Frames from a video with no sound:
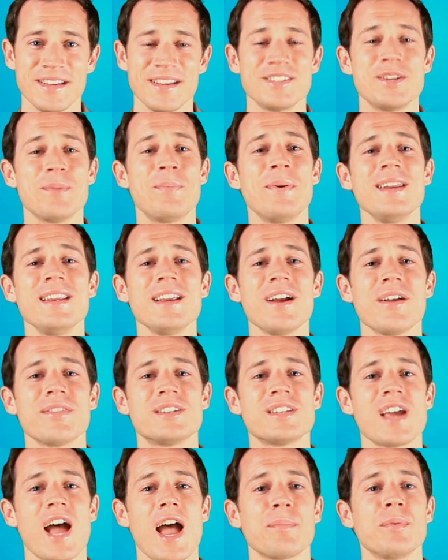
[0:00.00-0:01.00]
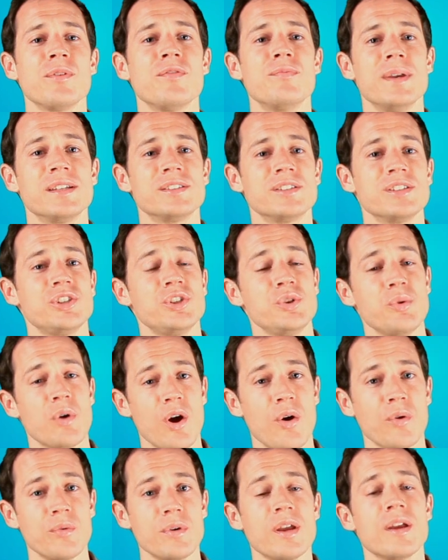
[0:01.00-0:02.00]
Depending on the type of business you
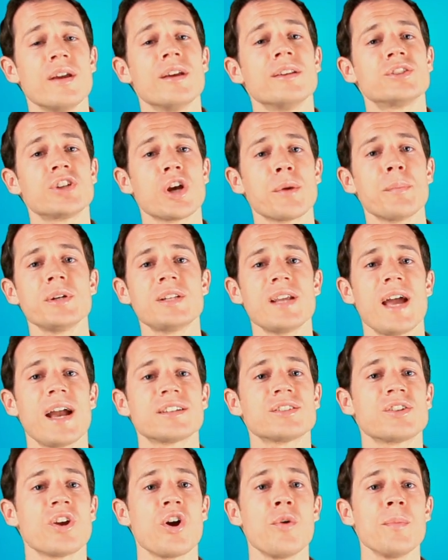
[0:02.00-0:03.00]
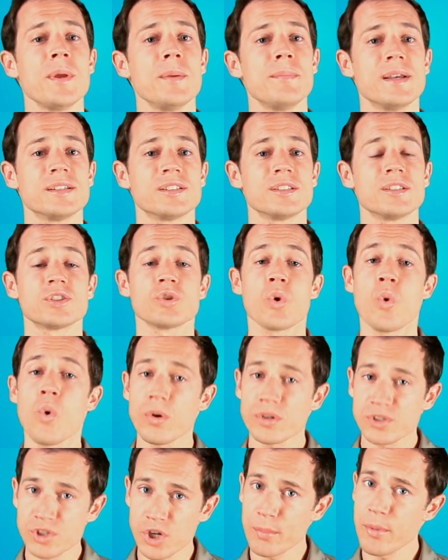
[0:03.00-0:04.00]
own, TurboTax Home and Business
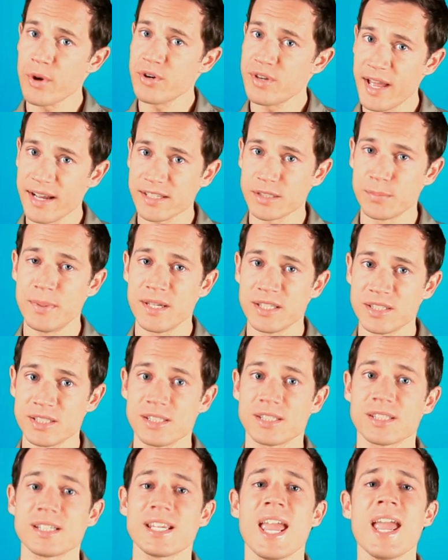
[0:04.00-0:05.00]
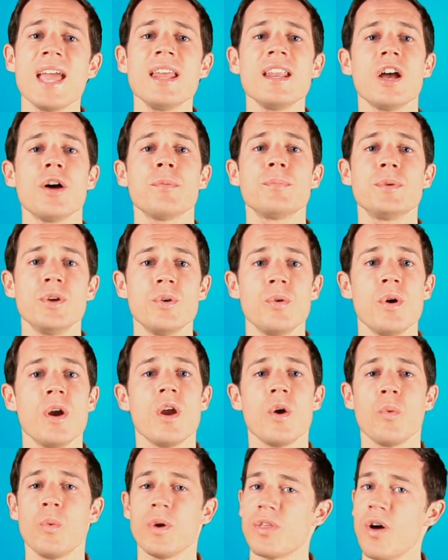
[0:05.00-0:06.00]
or TurboTax Business can help you
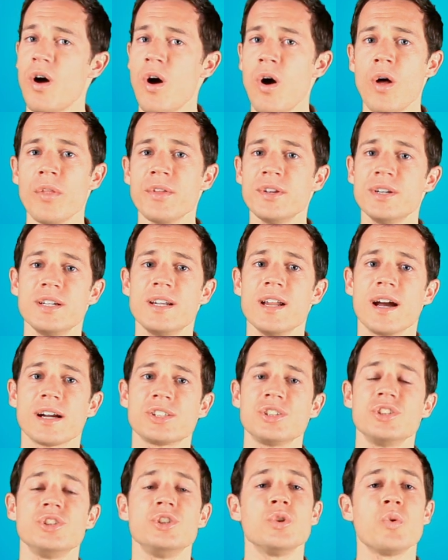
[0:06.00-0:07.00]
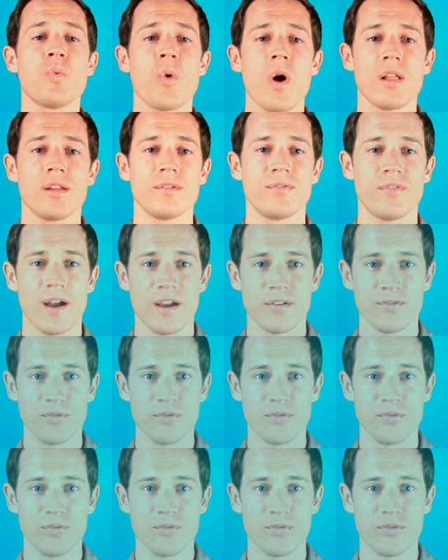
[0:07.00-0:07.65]
with all the deductions you qualify